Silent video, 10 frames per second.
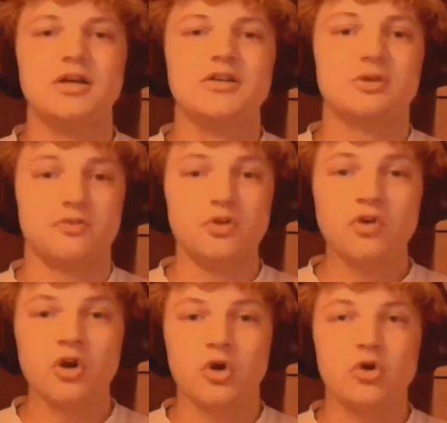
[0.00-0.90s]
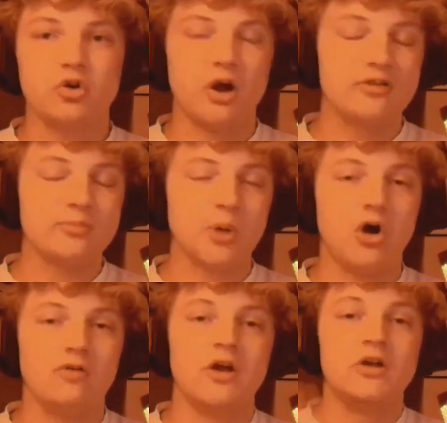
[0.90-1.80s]
So if you've got a good grasp
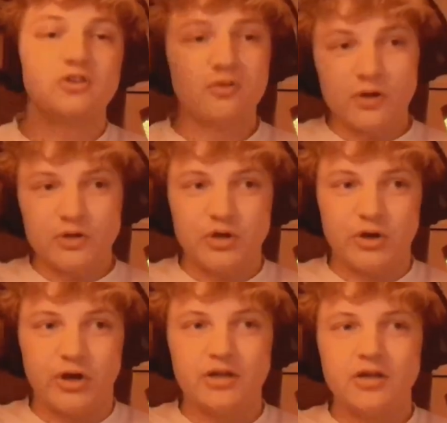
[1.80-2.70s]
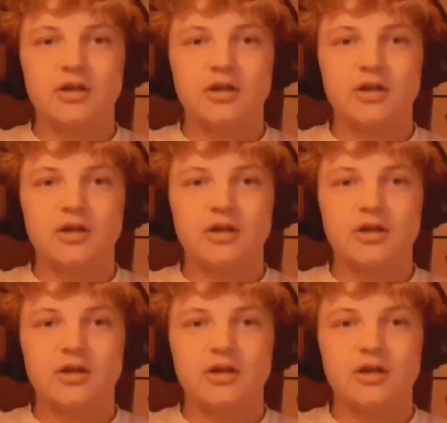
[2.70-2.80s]
of software engineering,